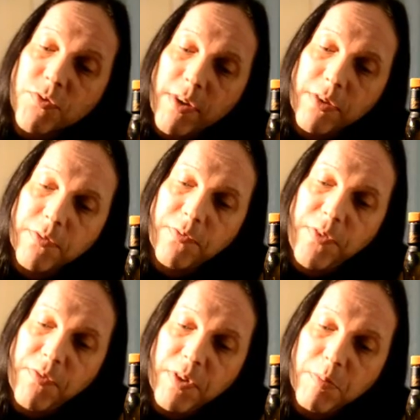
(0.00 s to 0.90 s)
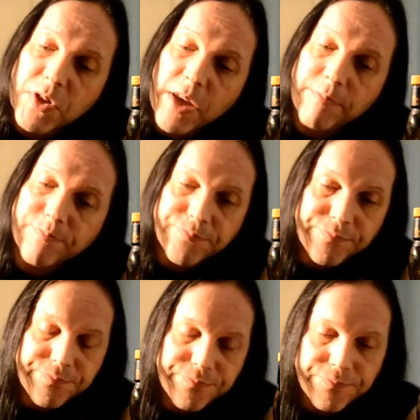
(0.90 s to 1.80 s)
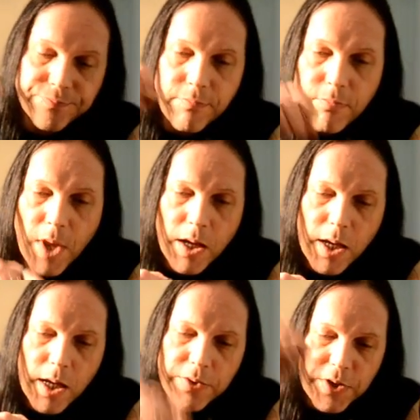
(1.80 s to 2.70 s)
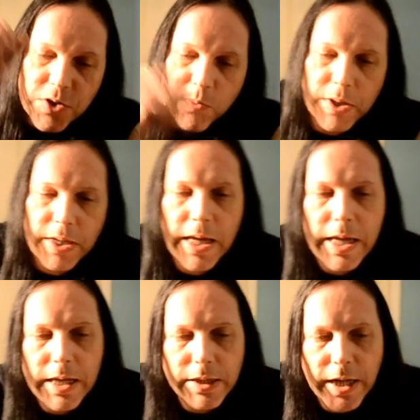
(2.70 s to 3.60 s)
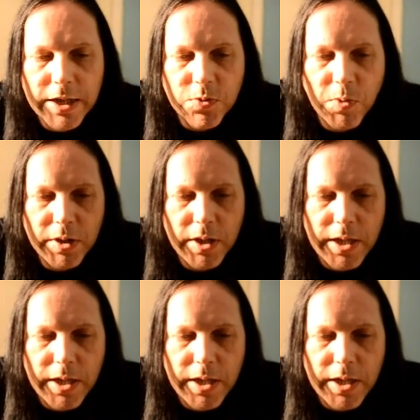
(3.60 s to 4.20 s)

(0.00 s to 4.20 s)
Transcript: strength of 50%. This one here, the next one,